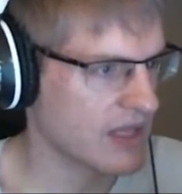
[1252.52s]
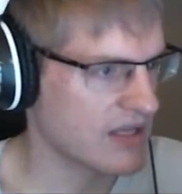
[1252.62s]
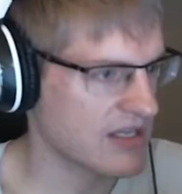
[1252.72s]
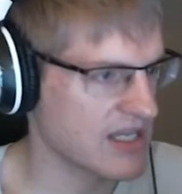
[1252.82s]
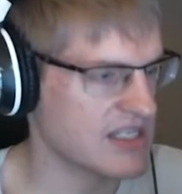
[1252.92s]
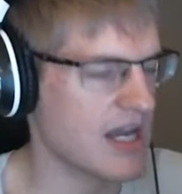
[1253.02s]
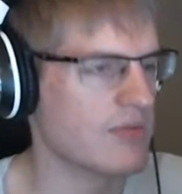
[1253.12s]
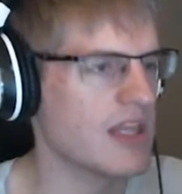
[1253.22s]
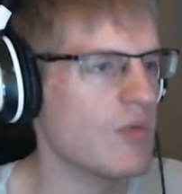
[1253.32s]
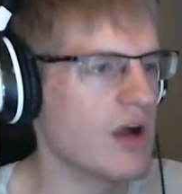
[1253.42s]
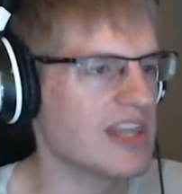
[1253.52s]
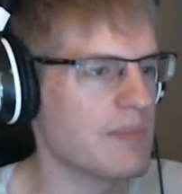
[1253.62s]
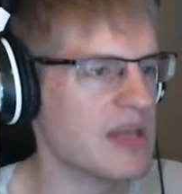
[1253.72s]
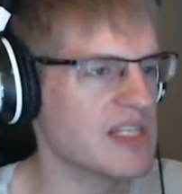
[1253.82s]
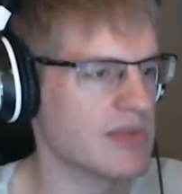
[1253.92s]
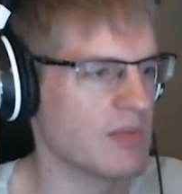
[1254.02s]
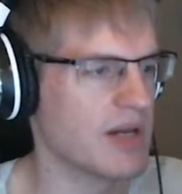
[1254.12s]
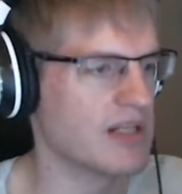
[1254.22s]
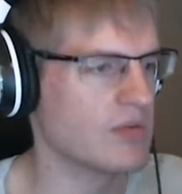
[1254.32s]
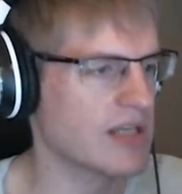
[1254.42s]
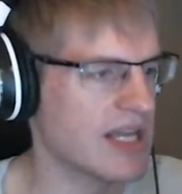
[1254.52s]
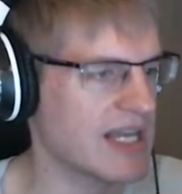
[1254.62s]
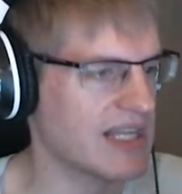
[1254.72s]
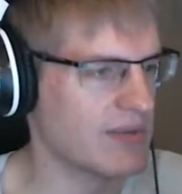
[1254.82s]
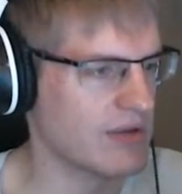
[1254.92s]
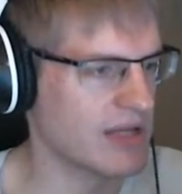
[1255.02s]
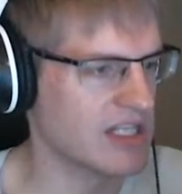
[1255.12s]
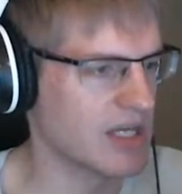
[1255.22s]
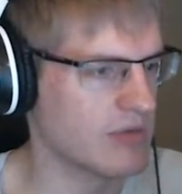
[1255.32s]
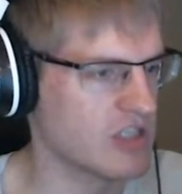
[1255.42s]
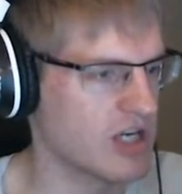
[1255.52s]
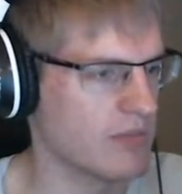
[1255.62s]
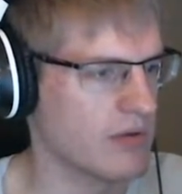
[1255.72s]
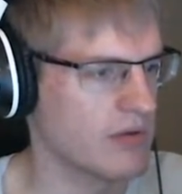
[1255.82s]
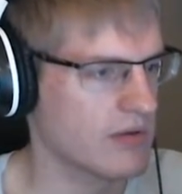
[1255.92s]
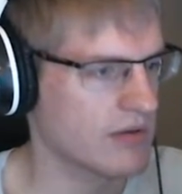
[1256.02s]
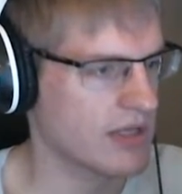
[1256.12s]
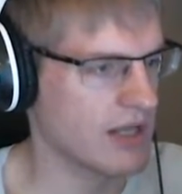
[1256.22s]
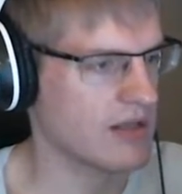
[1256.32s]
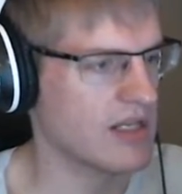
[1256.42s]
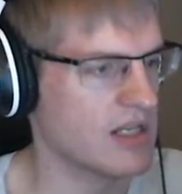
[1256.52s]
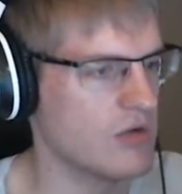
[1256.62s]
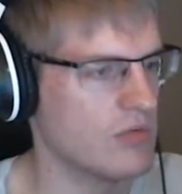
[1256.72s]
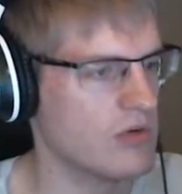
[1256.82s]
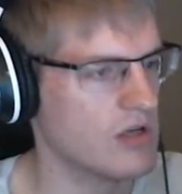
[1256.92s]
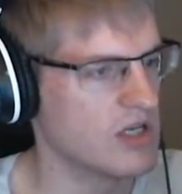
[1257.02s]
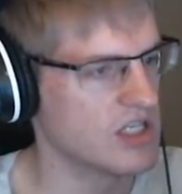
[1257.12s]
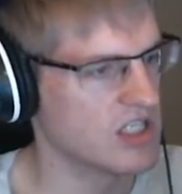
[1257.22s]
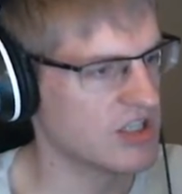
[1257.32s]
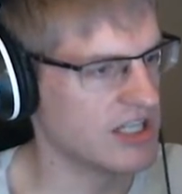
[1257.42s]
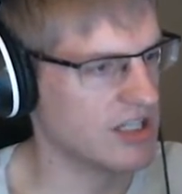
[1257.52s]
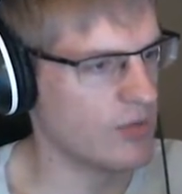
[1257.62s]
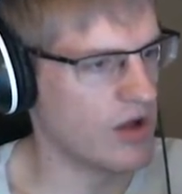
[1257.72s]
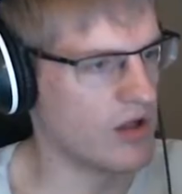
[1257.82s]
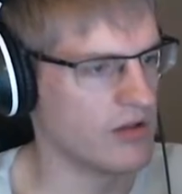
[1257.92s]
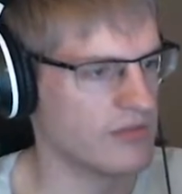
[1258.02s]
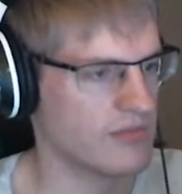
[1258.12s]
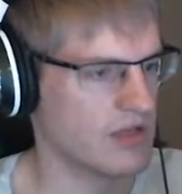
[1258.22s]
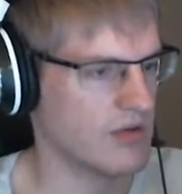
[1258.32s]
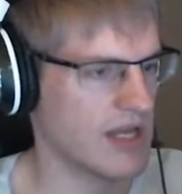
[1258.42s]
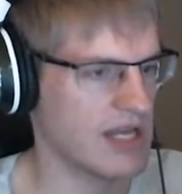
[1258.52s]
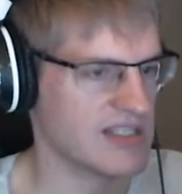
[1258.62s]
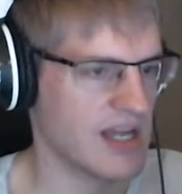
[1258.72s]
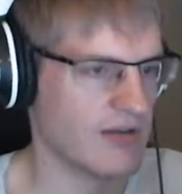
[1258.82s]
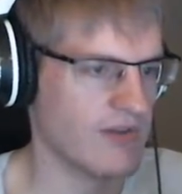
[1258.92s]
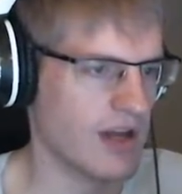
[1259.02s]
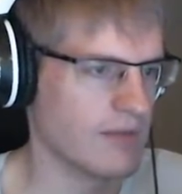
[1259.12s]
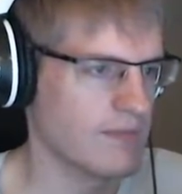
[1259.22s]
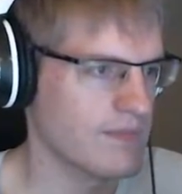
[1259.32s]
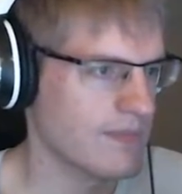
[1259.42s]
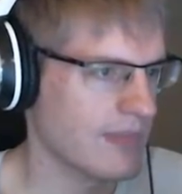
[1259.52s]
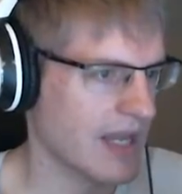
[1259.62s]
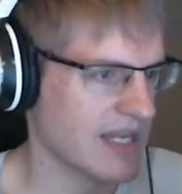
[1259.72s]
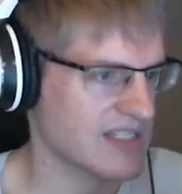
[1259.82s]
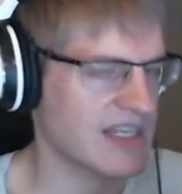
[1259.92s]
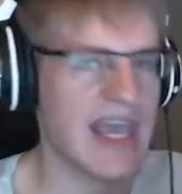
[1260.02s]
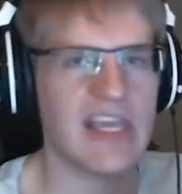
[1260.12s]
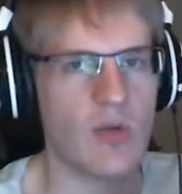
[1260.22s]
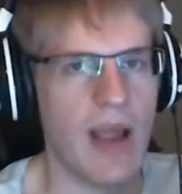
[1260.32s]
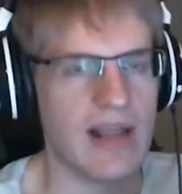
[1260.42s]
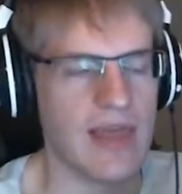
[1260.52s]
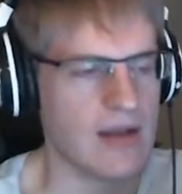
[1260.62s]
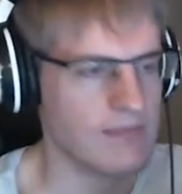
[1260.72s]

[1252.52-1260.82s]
Okay, see, I really want that piece up there, but I don't think I can get that without like a double jump. Okay, can you cling to the wall? Okay, I guess not. Fine. I guess I can't go back there.